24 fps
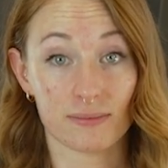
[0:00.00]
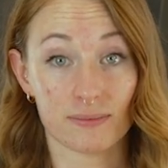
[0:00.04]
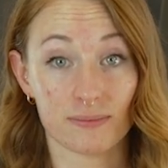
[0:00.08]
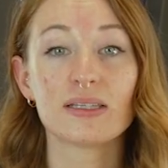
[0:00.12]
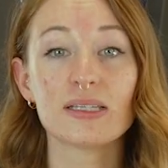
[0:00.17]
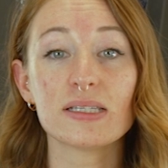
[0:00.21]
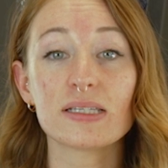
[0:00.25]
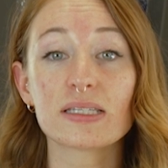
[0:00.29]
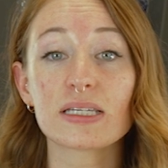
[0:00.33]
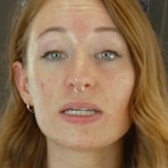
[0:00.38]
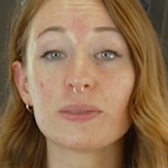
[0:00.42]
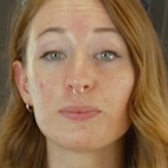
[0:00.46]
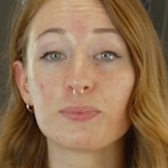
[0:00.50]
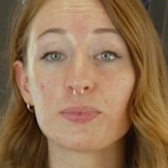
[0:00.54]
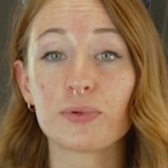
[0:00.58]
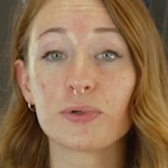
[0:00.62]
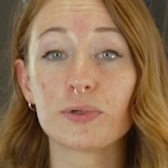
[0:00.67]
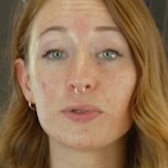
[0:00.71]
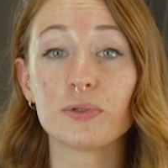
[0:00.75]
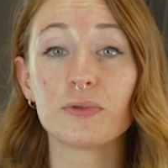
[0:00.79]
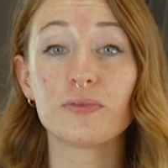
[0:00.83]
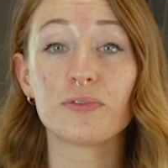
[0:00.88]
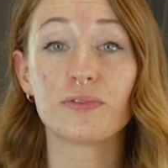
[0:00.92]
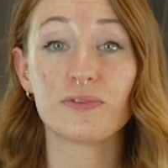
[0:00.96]
This can
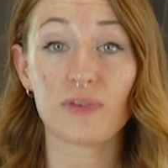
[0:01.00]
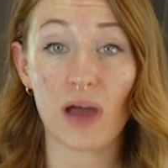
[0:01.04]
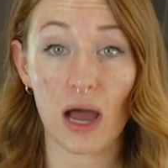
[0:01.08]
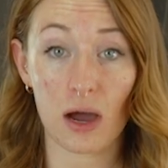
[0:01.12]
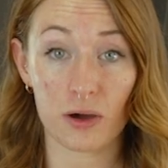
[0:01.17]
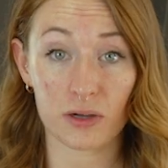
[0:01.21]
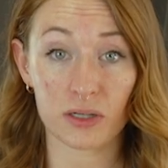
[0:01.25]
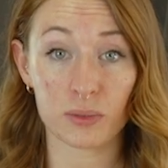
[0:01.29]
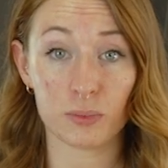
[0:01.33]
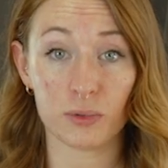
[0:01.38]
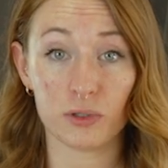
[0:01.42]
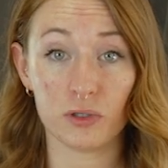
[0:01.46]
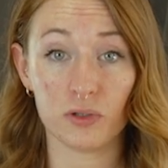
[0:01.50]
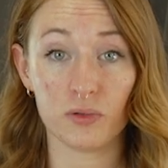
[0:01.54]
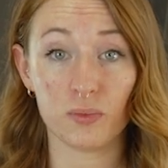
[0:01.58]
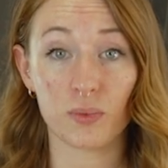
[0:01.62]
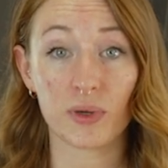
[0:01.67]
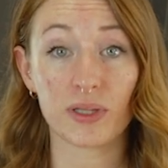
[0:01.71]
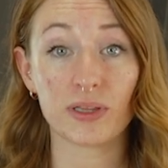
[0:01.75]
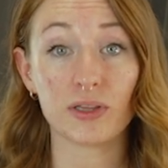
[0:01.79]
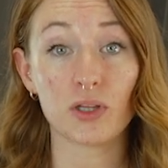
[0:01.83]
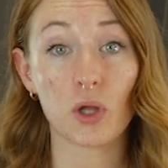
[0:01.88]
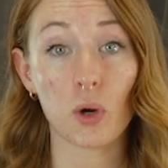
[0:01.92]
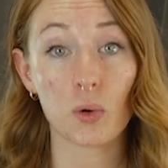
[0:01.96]
prove valuable
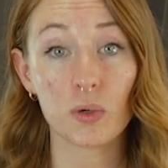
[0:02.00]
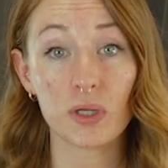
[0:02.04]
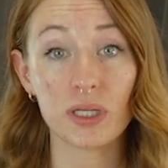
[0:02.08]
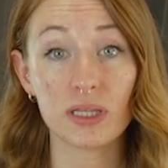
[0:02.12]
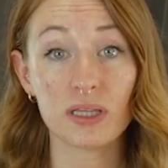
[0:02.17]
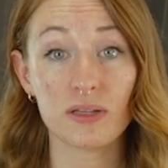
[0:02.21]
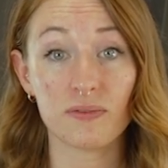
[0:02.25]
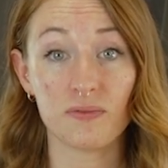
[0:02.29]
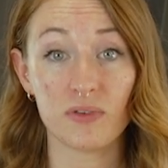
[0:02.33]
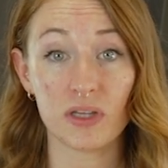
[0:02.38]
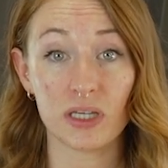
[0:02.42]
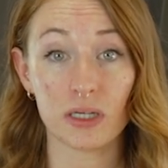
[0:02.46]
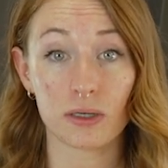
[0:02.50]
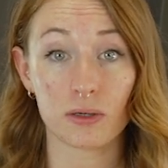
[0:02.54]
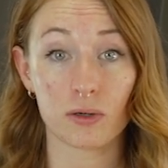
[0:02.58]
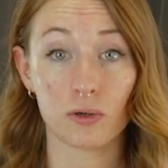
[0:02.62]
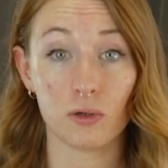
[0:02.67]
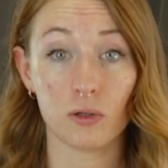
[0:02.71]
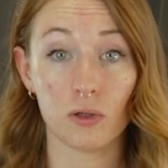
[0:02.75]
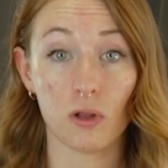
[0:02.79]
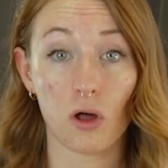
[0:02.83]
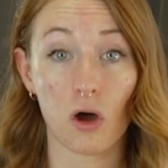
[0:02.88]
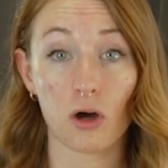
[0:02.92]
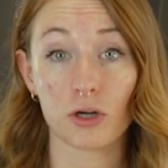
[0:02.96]
when loading the
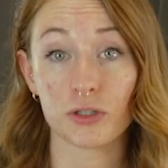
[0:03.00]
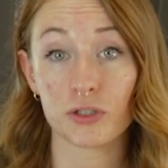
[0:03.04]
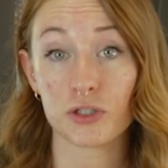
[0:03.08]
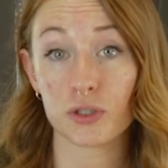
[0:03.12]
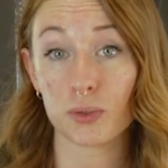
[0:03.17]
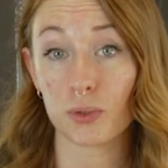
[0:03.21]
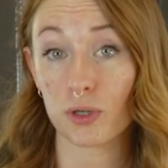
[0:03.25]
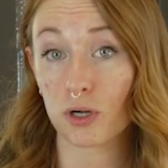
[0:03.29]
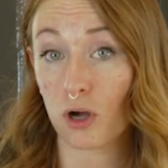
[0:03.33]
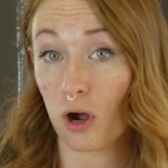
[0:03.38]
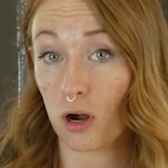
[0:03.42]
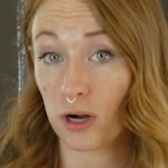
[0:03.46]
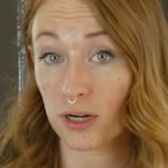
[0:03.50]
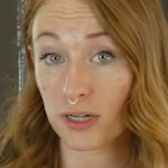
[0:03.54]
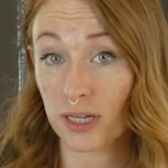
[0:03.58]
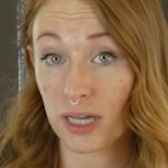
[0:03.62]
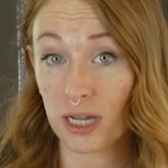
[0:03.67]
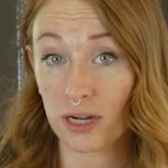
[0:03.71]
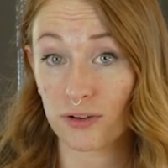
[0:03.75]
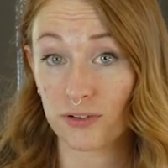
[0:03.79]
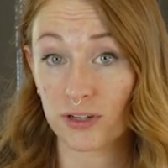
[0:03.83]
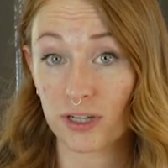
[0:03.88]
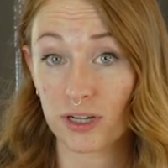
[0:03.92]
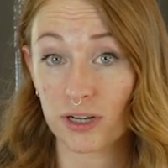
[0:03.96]
vehicle onto a car
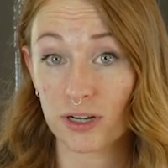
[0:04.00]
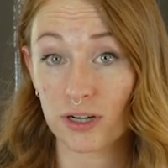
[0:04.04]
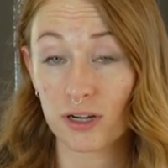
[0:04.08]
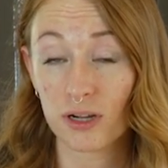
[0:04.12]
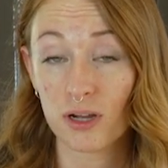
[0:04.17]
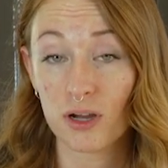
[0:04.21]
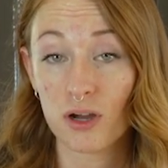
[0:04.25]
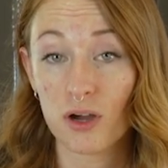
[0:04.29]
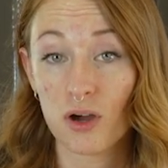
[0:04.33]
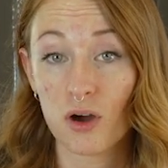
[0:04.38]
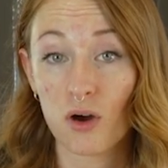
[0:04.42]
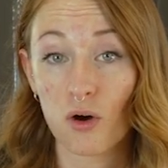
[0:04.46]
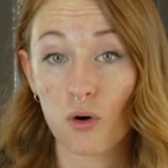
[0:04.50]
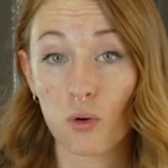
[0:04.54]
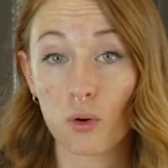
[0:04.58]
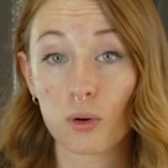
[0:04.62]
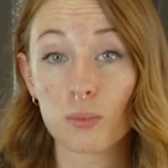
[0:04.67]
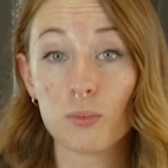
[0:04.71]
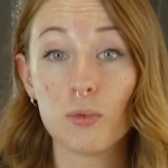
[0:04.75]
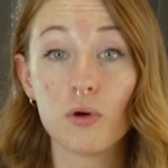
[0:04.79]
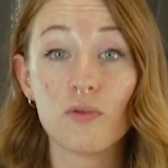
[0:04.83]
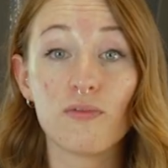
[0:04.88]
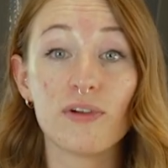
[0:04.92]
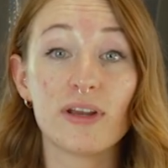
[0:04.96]
carrier or
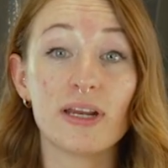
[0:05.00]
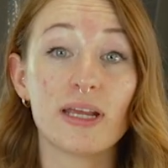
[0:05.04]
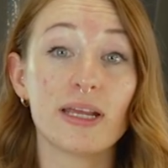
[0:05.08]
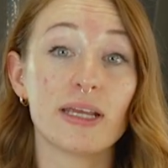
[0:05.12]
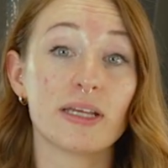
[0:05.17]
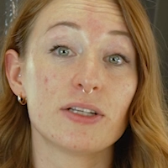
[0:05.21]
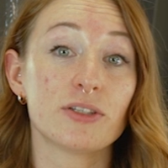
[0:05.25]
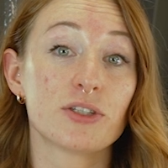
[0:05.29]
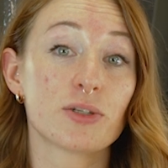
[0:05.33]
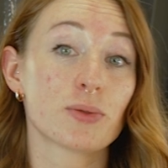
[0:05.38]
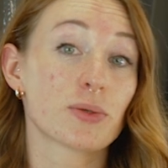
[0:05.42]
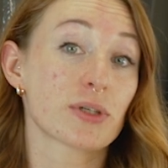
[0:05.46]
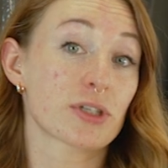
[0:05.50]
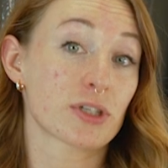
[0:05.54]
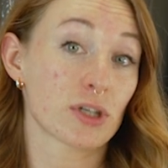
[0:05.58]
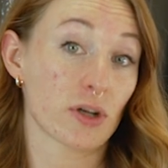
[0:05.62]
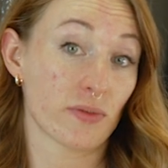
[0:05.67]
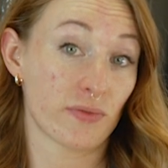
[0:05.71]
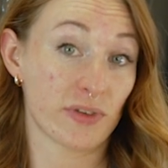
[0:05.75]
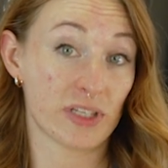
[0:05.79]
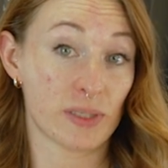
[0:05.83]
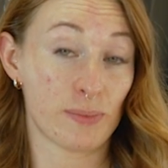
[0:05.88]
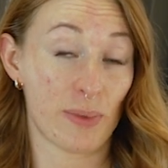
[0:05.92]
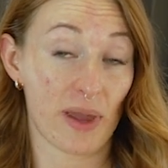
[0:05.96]
moving it into a
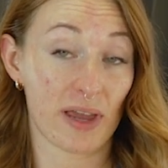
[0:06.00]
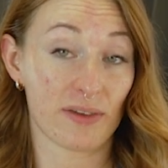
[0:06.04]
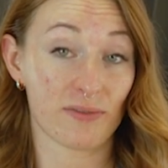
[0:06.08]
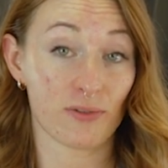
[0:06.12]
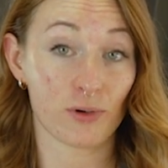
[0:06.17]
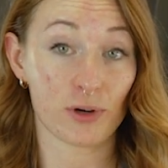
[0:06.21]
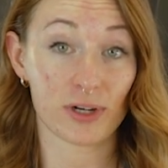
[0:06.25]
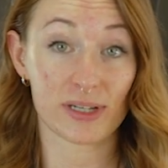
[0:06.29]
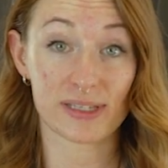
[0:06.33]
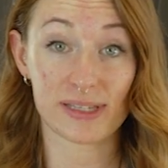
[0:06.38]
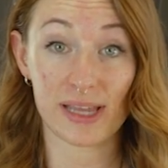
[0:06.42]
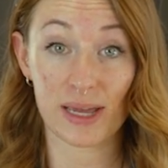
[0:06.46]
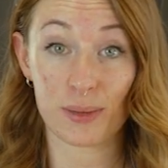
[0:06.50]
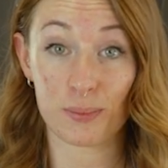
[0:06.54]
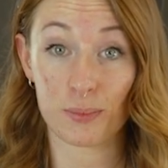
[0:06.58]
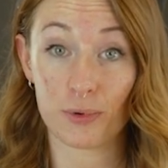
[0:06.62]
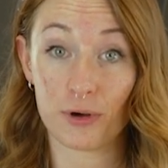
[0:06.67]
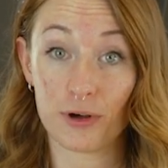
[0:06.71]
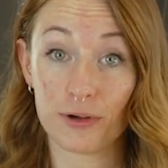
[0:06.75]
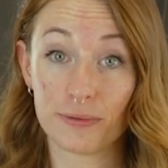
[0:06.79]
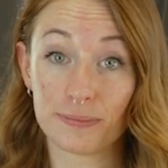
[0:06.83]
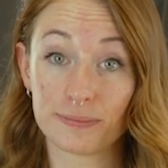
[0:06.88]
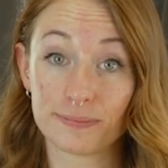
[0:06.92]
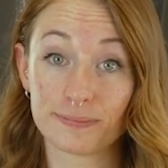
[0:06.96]
service bay, for
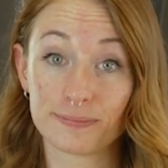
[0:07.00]
example.